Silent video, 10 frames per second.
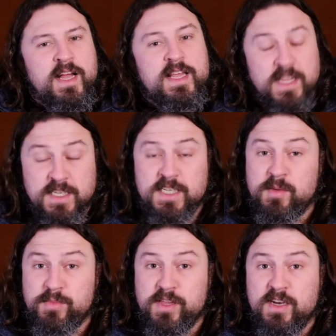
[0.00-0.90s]
This is
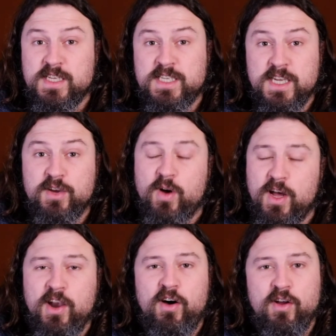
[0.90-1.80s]
something I see quite a
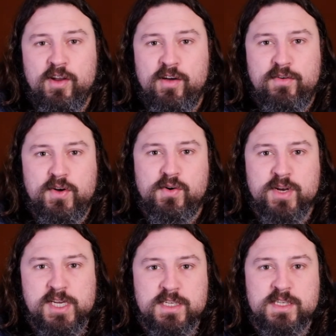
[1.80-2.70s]
lot on live
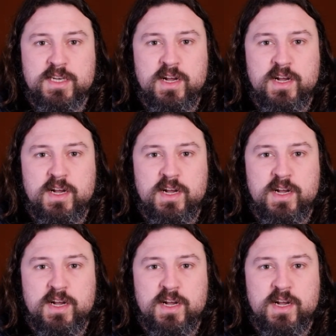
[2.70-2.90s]
recordings.